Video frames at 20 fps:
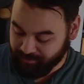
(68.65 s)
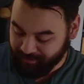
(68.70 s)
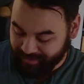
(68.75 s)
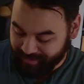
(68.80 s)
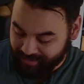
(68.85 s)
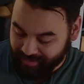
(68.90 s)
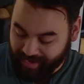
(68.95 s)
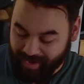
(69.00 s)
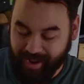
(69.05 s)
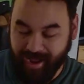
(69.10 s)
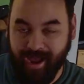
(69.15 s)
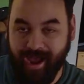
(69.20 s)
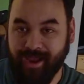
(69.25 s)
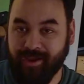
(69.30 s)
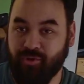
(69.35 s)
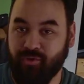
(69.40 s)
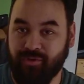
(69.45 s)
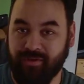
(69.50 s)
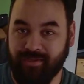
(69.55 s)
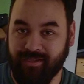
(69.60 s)
but
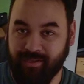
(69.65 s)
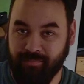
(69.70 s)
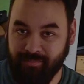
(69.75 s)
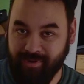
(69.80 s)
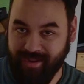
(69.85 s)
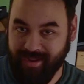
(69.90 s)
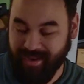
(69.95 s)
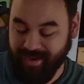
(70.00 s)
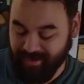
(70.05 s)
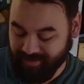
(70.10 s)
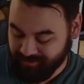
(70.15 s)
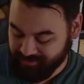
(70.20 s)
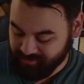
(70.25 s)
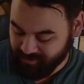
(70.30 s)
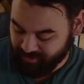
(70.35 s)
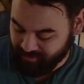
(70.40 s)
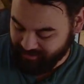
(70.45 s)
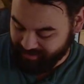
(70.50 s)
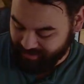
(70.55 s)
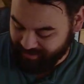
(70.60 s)
I couldn't get my hands
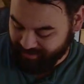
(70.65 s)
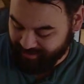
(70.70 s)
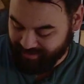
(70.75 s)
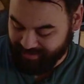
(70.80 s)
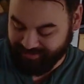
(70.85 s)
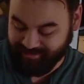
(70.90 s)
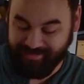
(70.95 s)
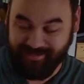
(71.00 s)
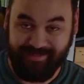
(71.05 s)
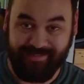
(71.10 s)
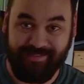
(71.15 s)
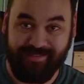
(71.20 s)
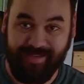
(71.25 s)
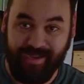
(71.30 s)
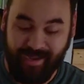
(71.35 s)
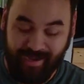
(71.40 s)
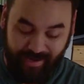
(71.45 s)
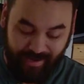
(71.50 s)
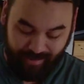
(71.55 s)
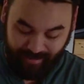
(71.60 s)
on that at this
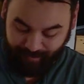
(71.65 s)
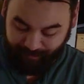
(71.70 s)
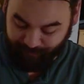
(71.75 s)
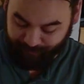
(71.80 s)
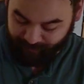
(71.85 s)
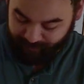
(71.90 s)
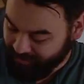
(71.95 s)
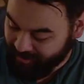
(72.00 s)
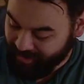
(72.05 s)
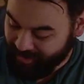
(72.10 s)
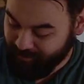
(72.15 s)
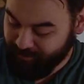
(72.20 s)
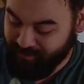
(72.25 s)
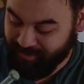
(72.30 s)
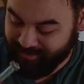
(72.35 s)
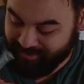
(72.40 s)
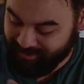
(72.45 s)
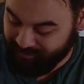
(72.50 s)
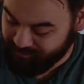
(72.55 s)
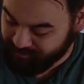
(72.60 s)
time. I
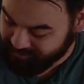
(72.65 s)
picked up